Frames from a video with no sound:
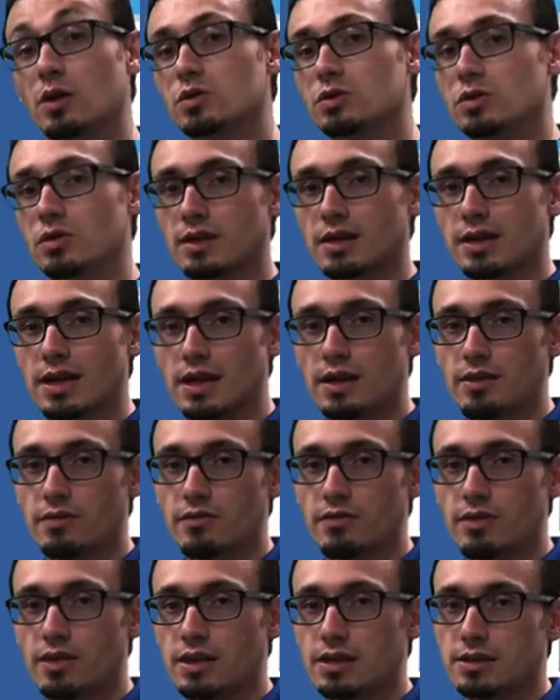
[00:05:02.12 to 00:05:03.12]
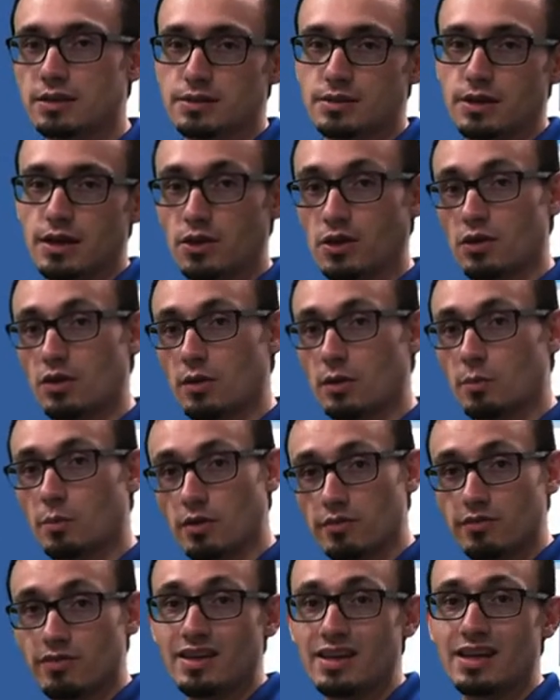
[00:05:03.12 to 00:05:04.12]
are the kind of things that are going to
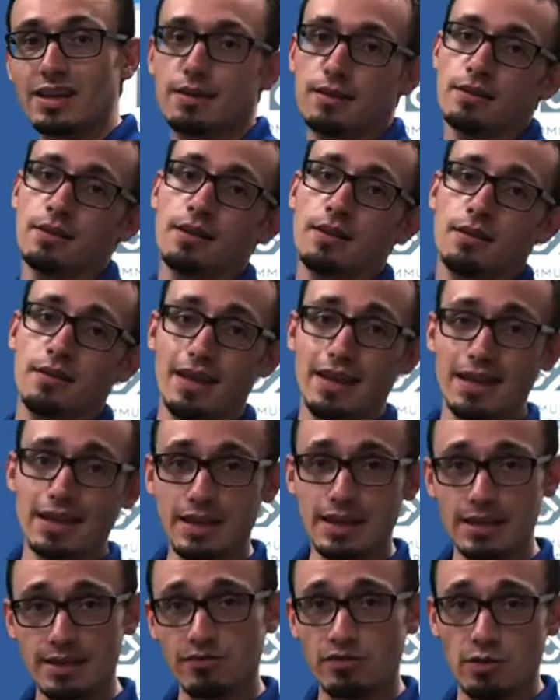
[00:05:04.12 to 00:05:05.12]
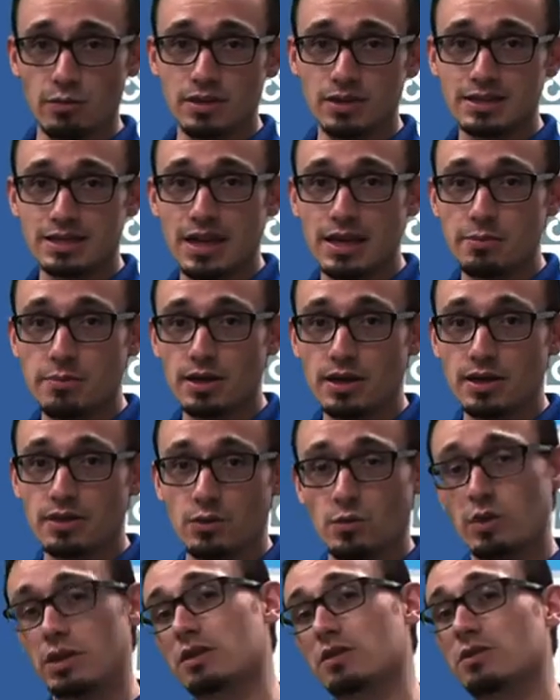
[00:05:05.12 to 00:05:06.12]
prevent that heat from escaping in the
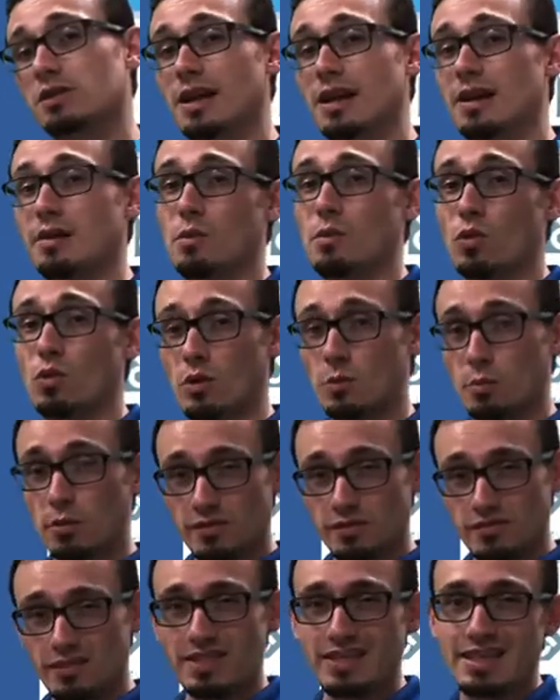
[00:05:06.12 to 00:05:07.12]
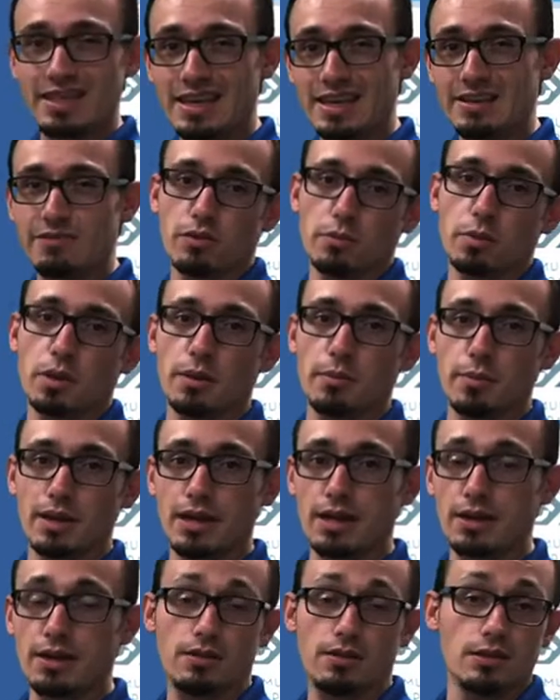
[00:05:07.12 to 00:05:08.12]
wintertime or prevent the heat from coming
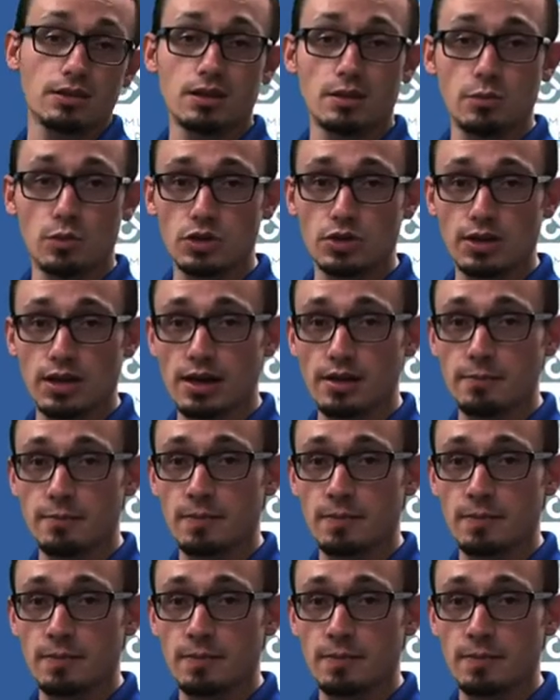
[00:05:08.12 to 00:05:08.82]
in the summertime.